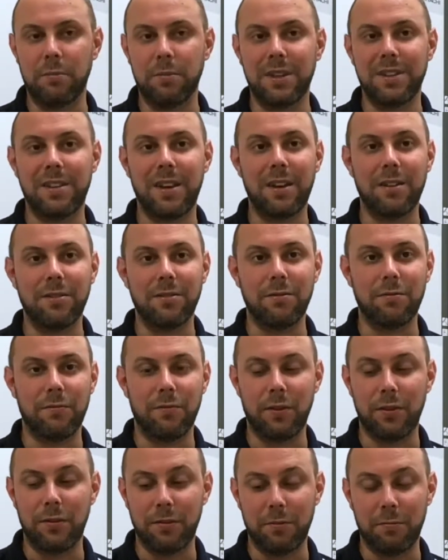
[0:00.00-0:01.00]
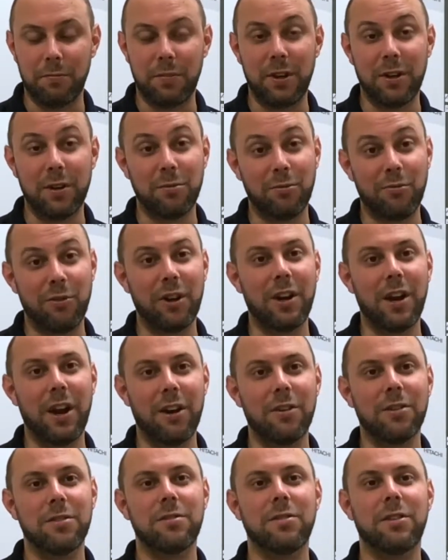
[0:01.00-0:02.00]
This becomes very
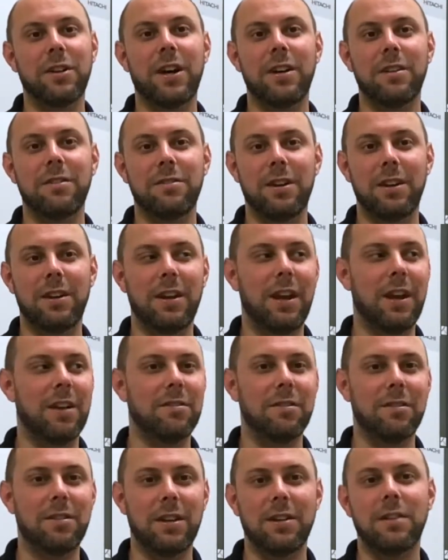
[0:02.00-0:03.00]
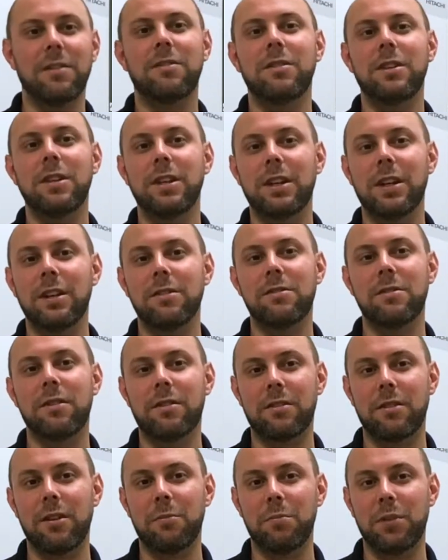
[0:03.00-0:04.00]
aerosolized, and it has a tendency to get
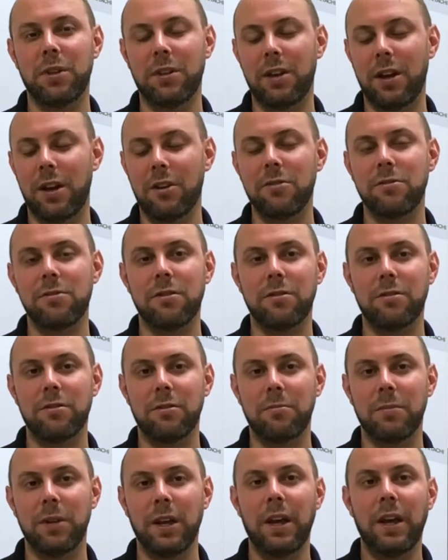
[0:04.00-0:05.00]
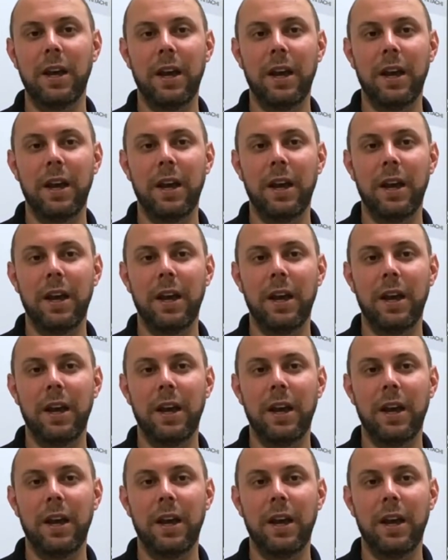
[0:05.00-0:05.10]
sucked up in the air system